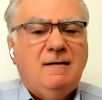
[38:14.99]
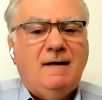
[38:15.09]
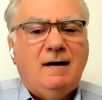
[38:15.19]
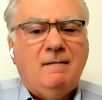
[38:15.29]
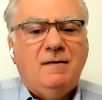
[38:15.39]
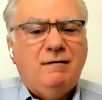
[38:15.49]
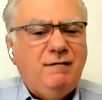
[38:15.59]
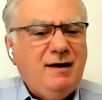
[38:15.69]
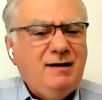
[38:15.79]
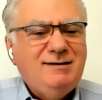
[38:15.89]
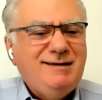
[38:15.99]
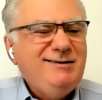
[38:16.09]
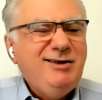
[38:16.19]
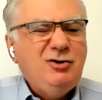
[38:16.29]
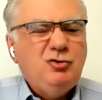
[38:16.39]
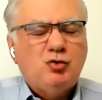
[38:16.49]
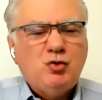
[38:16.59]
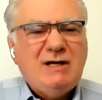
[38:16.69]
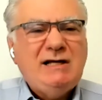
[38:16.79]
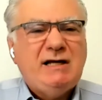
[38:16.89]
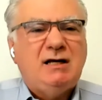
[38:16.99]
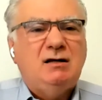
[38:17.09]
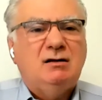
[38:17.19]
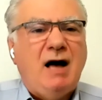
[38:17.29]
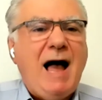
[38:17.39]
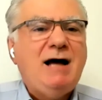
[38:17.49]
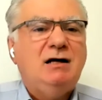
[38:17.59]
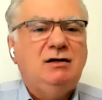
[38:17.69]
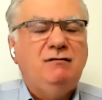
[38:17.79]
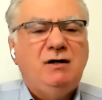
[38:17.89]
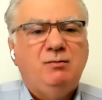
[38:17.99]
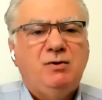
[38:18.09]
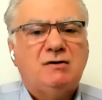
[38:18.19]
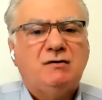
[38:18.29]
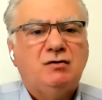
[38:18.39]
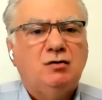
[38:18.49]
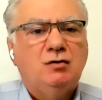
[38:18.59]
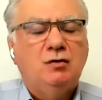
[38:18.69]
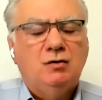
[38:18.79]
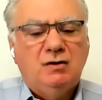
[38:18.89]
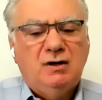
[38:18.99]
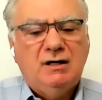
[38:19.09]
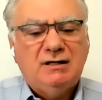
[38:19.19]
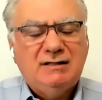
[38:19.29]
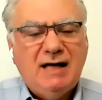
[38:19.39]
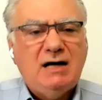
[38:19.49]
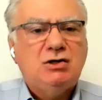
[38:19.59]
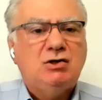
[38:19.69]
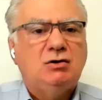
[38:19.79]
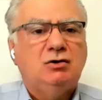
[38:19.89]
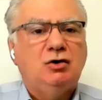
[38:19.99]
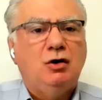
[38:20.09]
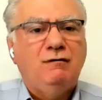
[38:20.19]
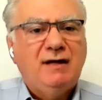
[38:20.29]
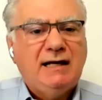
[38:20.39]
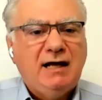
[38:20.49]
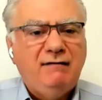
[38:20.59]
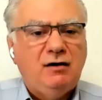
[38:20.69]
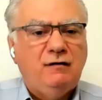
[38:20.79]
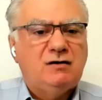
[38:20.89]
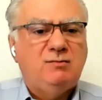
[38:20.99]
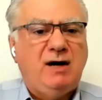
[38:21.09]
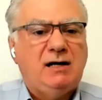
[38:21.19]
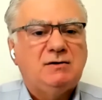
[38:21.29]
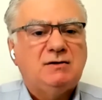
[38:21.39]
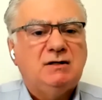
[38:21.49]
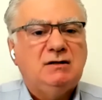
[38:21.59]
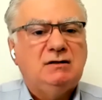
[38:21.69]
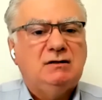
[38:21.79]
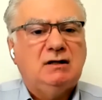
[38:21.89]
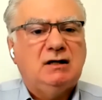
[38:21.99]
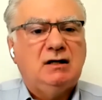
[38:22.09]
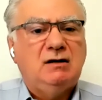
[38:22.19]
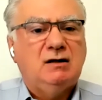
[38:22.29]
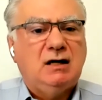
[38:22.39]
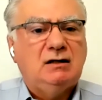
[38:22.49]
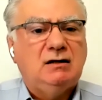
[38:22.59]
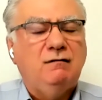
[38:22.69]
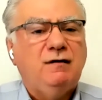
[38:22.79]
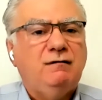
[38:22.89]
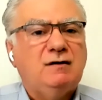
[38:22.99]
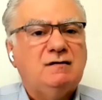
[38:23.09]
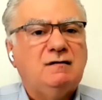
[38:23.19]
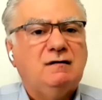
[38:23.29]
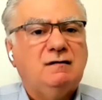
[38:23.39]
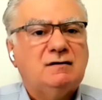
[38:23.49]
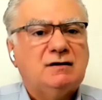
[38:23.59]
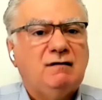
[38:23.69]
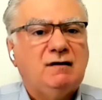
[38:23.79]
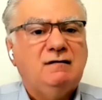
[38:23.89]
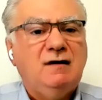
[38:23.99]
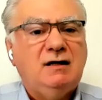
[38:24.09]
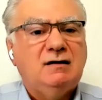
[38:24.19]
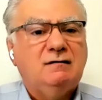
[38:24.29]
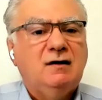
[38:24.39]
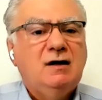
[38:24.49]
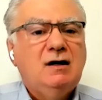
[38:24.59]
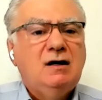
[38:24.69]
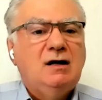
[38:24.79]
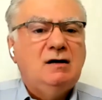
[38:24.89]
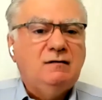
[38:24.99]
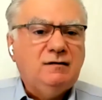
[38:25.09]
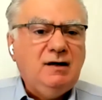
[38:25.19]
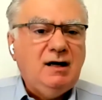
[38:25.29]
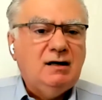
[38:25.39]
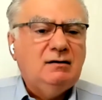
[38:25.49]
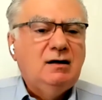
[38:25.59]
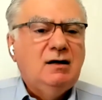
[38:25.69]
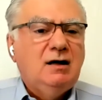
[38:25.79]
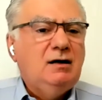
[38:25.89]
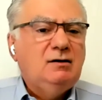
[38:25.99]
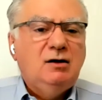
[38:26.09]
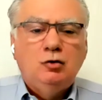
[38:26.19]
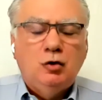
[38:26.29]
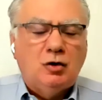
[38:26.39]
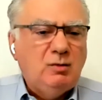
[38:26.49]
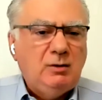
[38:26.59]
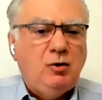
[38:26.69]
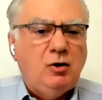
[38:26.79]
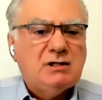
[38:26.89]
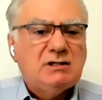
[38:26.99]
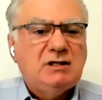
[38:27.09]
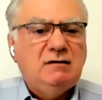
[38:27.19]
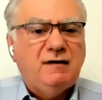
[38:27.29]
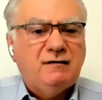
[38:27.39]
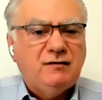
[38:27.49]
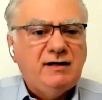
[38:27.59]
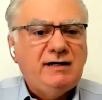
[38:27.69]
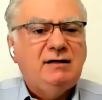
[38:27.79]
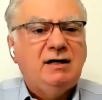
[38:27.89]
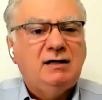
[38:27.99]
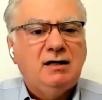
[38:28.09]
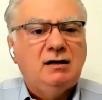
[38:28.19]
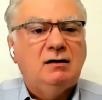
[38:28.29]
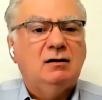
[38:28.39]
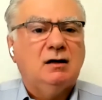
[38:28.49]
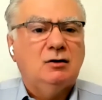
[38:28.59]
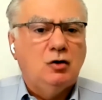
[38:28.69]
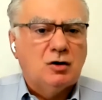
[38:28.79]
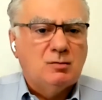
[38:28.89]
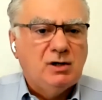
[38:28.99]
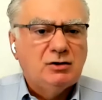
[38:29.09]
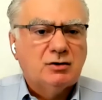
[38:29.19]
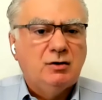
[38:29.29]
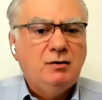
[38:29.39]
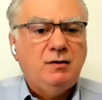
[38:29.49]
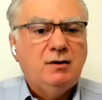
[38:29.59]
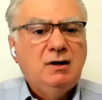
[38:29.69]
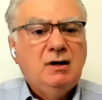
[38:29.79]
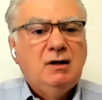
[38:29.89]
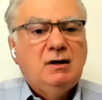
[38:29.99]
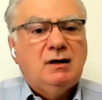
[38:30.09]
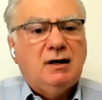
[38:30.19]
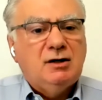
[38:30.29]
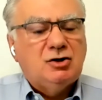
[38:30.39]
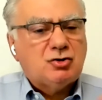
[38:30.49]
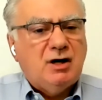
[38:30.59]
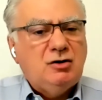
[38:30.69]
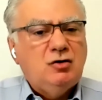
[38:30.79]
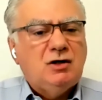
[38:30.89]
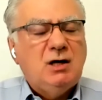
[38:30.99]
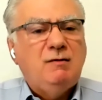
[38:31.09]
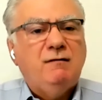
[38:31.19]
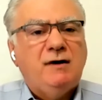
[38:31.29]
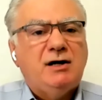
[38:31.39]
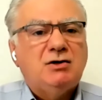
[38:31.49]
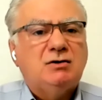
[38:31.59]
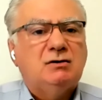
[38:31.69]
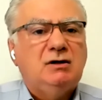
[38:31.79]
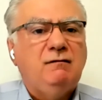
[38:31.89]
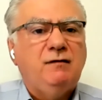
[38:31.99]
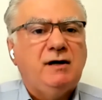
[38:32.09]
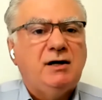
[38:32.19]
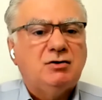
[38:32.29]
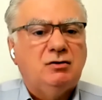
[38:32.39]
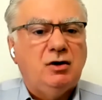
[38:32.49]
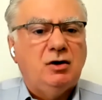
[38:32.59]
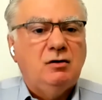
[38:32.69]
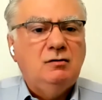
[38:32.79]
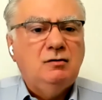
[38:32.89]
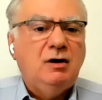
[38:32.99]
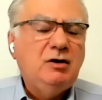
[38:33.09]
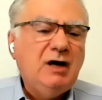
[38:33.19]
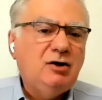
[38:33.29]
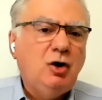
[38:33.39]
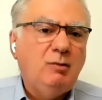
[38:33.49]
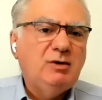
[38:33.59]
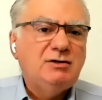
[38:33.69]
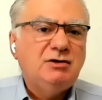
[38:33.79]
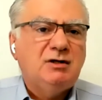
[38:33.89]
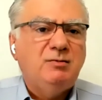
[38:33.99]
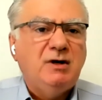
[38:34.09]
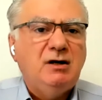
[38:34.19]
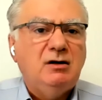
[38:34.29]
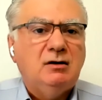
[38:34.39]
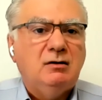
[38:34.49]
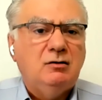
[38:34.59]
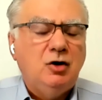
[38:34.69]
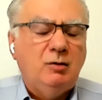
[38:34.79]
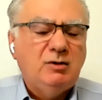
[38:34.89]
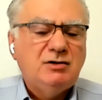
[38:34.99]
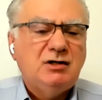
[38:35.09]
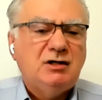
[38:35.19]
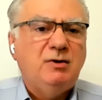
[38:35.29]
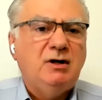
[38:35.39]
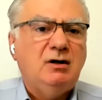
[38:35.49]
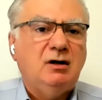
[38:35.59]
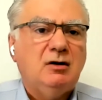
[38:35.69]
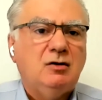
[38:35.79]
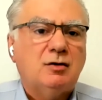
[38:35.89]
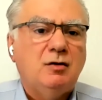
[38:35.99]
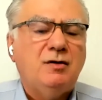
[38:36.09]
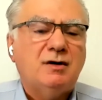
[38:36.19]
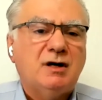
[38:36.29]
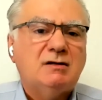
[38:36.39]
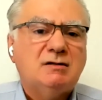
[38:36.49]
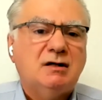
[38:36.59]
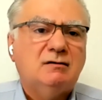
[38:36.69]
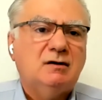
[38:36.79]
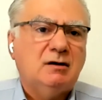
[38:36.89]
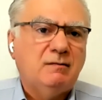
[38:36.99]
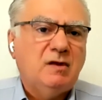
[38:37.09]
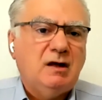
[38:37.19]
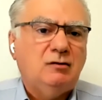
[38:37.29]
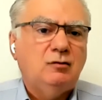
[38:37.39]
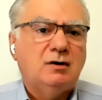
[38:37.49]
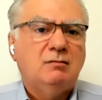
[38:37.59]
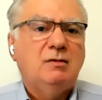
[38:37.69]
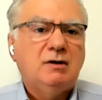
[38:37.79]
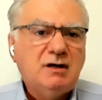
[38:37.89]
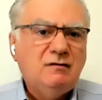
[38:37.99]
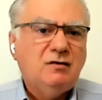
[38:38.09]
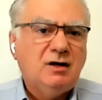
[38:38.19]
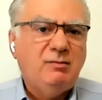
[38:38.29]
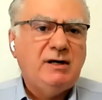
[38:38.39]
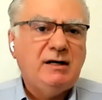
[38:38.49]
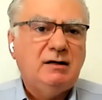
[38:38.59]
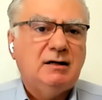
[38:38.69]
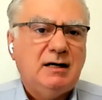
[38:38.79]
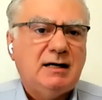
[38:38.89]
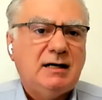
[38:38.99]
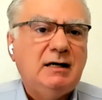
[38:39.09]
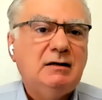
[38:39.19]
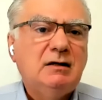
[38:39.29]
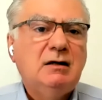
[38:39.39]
The Fed didn't really actively pursue a reduction of the level of its balance sheet in the 1950s, 60s, 70s, 80s. Instead, it did normal policy, facilitating normal growth. It tried to keep inflation low. You had nominal GDP growth rates that were reasonably high.